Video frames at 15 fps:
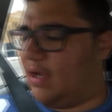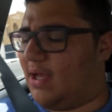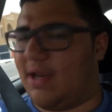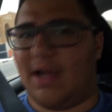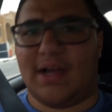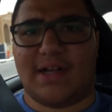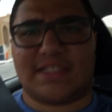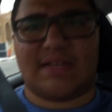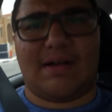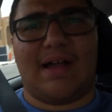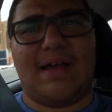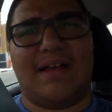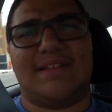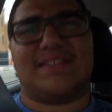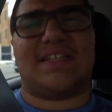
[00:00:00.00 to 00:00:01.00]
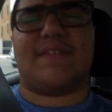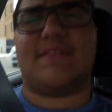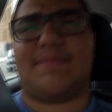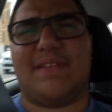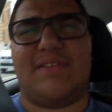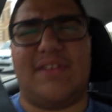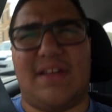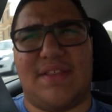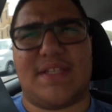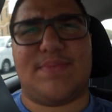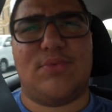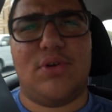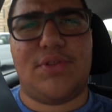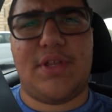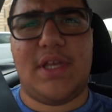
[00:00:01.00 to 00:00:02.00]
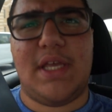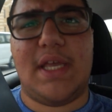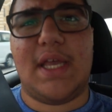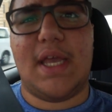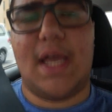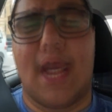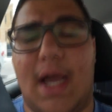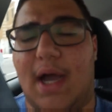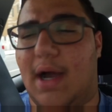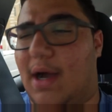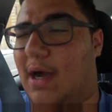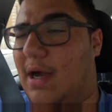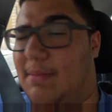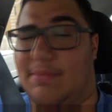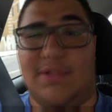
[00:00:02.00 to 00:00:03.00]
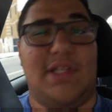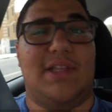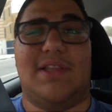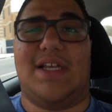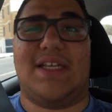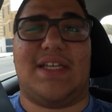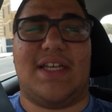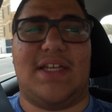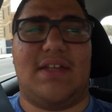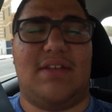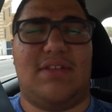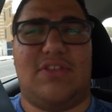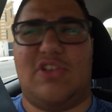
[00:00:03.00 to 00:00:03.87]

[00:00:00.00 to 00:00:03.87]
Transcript: But I got some, I, instead of drinking the smoothie, um, didn't like it.